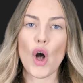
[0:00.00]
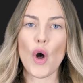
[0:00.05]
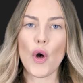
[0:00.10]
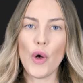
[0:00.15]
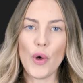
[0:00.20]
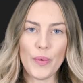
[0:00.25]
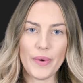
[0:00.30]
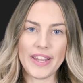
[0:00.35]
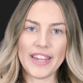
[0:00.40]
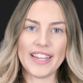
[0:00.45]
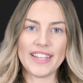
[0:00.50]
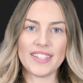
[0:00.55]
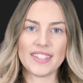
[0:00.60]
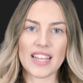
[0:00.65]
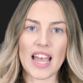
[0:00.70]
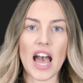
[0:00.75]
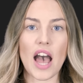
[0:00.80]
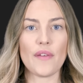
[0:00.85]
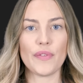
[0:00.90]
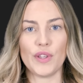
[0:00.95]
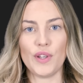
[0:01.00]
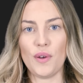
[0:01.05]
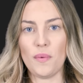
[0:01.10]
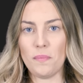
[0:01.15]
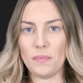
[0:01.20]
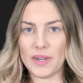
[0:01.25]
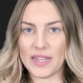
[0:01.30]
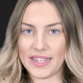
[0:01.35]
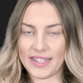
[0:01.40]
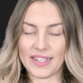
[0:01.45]
Always after
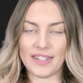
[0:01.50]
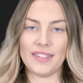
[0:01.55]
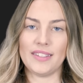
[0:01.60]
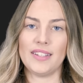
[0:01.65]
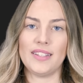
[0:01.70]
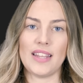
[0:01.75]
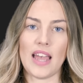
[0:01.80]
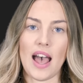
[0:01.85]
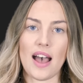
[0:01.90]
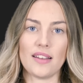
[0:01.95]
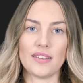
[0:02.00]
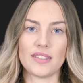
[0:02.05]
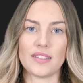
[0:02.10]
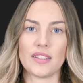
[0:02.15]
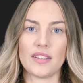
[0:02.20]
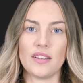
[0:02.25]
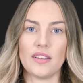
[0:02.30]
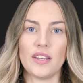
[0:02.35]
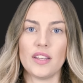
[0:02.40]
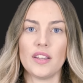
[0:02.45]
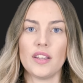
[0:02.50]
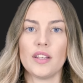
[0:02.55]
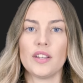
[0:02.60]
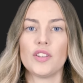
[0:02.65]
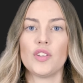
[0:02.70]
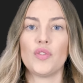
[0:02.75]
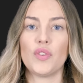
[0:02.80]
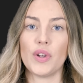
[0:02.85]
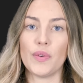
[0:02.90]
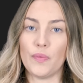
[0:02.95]
completing the task,
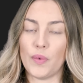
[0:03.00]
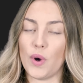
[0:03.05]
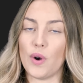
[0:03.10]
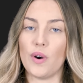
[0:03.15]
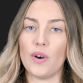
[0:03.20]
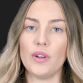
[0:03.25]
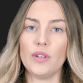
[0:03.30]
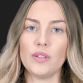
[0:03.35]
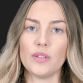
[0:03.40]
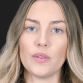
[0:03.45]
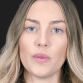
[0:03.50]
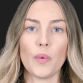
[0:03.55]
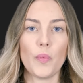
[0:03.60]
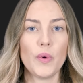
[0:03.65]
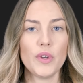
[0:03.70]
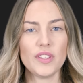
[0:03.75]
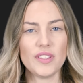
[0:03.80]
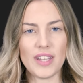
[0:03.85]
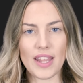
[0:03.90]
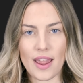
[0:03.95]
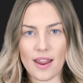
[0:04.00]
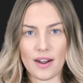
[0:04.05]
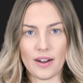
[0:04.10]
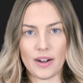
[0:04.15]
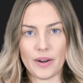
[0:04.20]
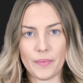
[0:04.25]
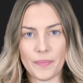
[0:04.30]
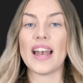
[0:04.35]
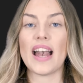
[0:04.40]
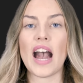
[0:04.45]
the reward was there.